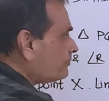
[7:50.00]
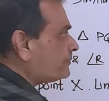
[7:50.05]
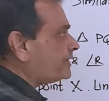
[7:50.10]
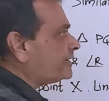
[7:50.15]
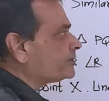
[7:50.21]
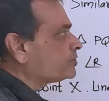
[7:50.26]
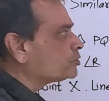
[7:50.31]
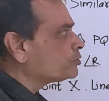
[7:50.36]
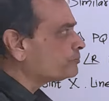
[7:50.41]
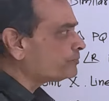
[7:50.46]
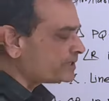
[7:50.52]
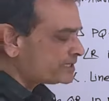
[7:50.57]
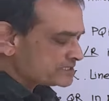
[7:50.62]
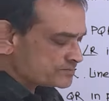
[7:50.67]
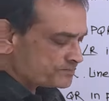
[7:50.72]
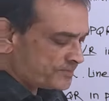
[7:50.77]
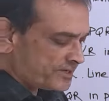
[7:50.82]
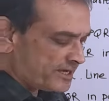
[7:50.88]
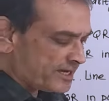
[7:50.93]
I want
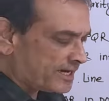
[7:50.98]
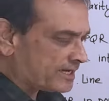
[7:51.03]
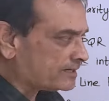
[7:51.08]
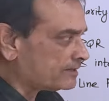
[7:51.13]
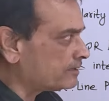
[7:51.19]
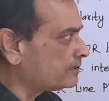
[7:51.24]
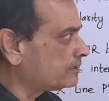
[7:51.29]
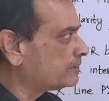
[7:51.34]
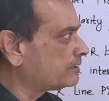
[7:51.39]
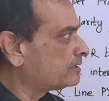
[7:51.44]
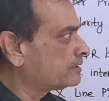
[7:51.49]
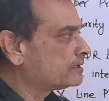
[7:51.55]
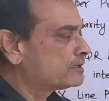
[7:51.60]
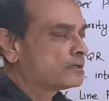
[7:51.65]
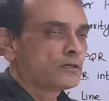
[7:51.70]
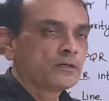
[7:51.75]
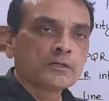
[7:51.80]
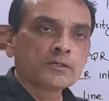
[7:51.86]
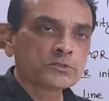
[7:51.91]
PQ plus PR.
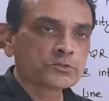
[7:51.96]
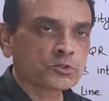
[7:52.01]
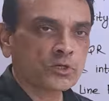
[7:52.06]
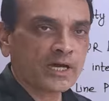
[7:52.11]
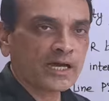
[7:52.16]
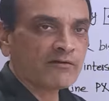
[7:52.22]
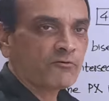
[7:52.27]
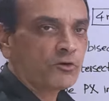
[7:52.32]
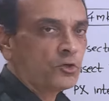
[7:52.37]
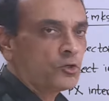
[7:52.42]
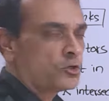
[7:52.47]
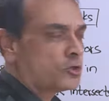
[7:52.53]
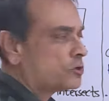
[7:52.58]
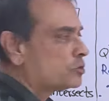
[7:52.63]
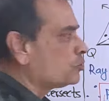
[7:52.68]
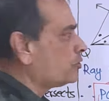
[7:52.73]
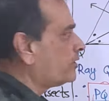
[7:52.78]
So I